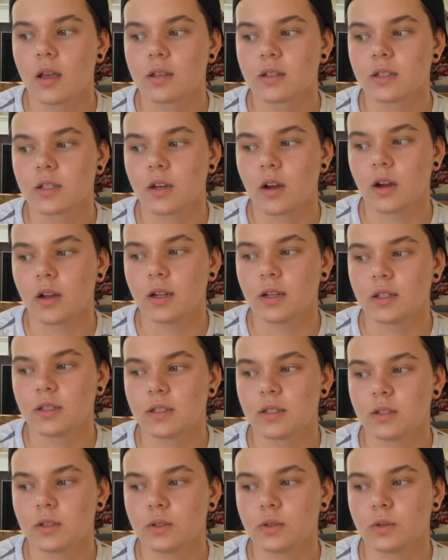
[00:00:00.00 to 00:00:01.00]
starting
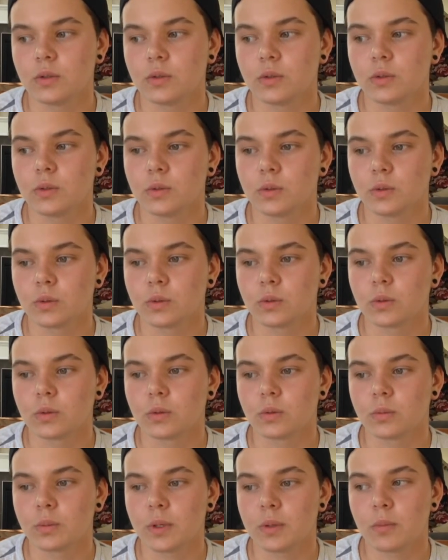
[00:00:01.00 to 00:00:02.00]
to
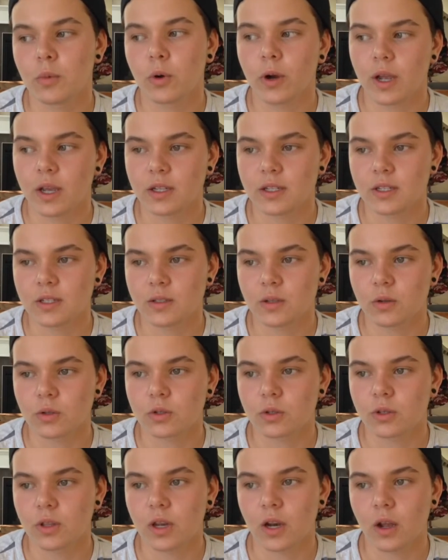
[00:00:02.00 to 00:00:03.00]
be more
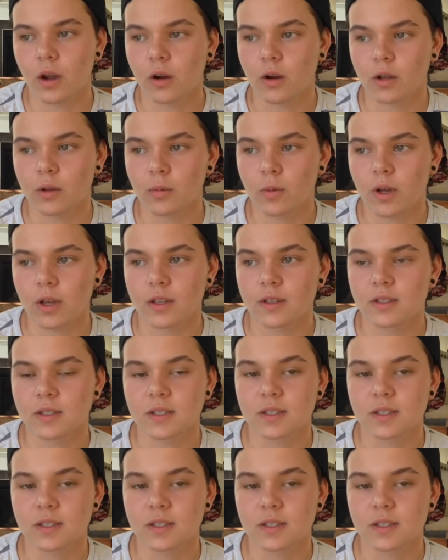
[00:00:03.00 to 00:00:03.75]
antisocial than I already was,